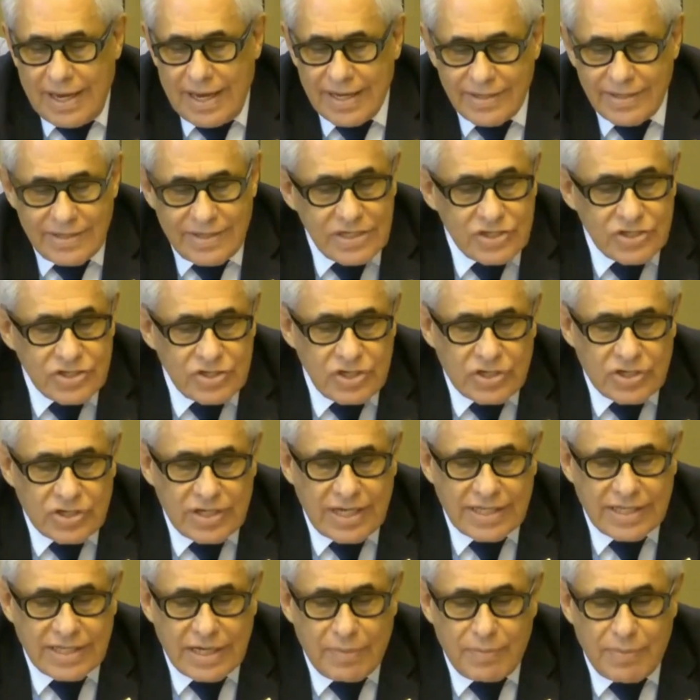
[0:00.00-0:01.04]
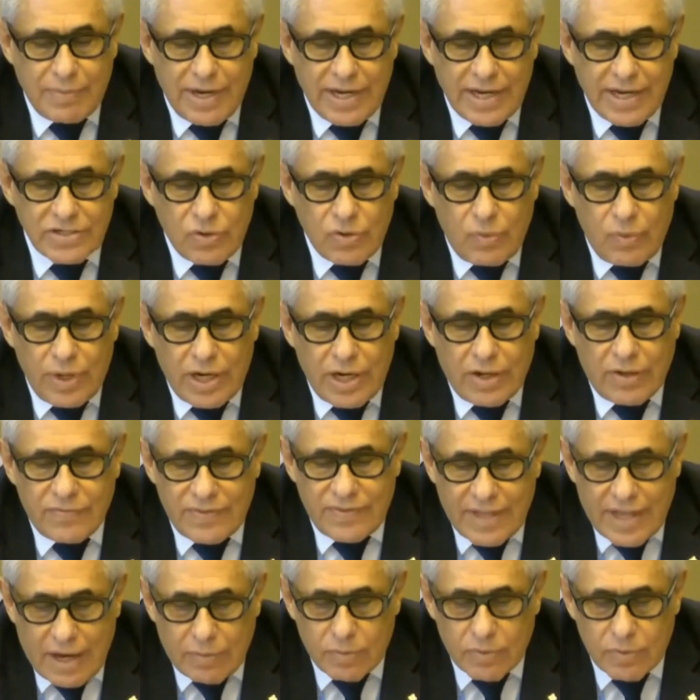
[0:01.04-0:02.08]
and this shared determination will
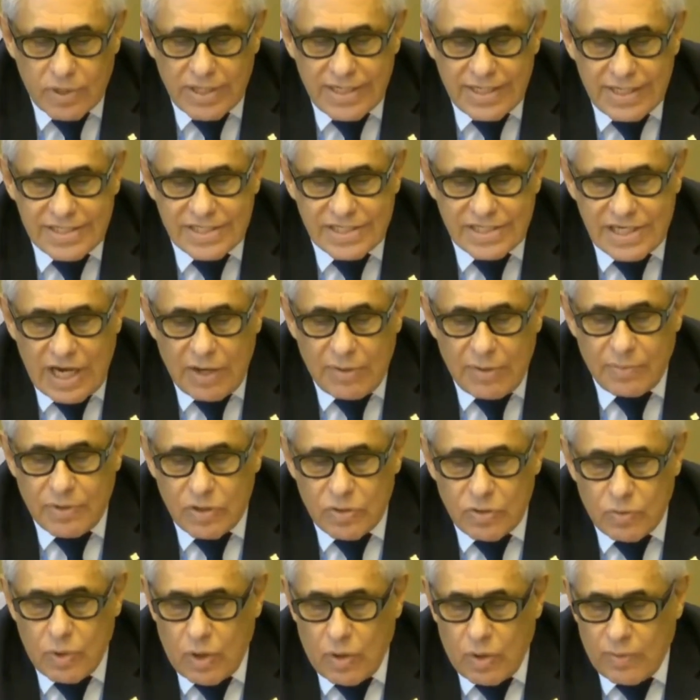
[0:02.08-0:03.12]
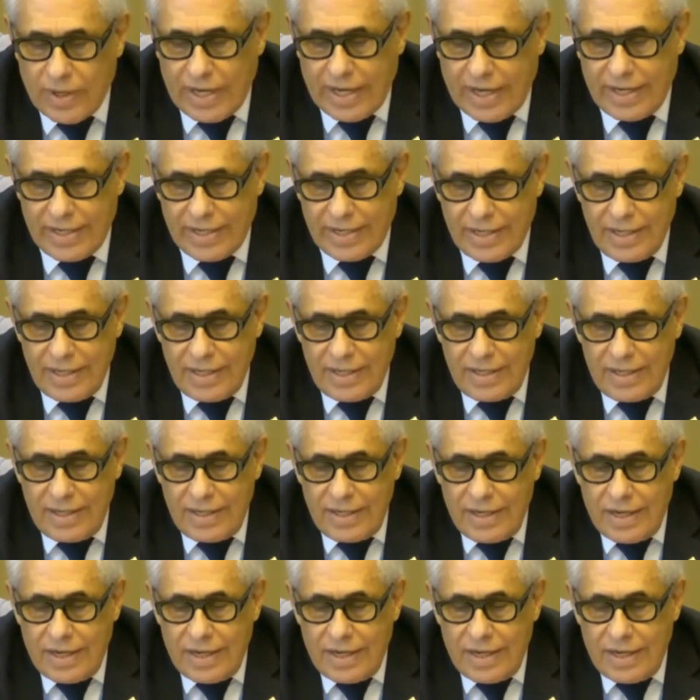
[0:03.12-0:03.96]
undoubtedly shape the road ahead,